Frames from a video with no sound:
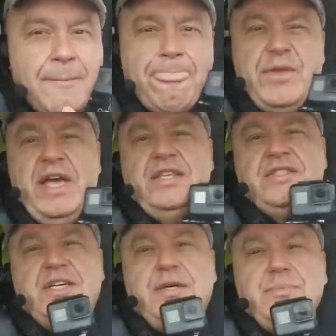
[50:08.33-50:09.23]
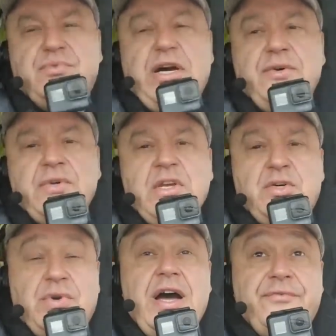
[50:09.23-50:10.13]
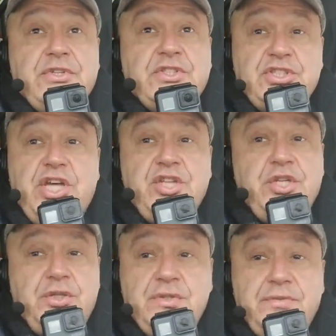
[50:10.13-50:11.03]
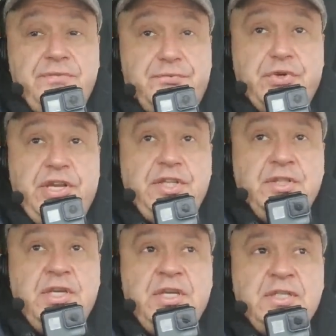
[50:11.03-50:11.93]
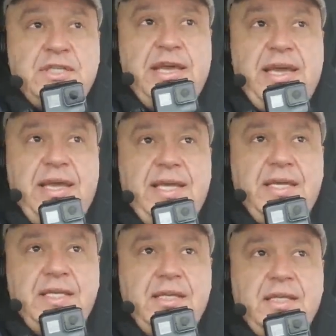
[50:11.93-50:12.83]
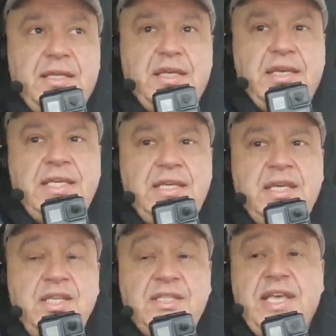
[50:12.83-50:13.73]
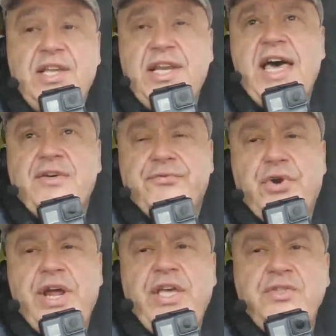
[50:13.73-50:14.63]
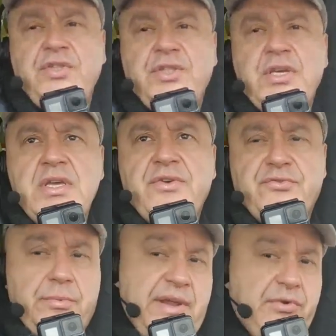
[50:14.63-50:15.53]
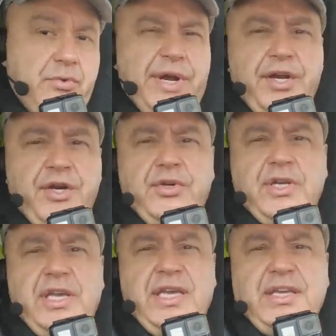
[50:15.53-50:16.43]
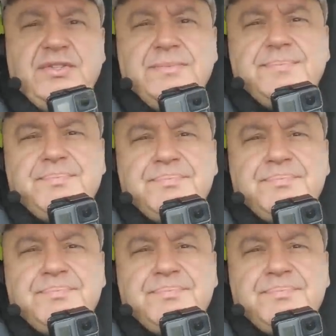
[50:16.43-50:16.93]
Yes, Ralph. Ralph is another friend that he's getting a lot of friends from everywhere. And